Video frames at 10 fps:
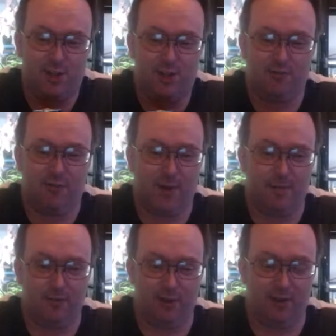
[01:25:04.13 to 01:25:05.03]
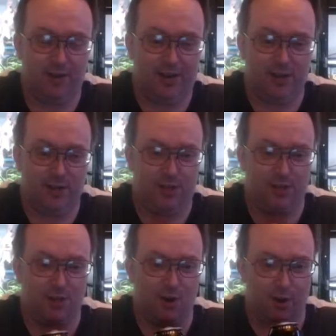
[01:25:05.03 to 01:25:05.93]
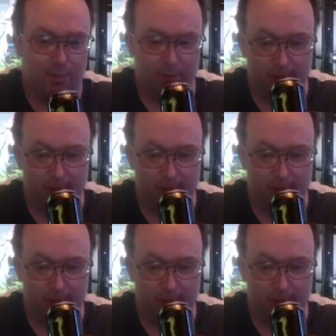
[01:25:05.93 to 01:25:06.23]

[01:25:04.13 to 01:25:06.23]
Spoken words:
to remember and a lot easier to type.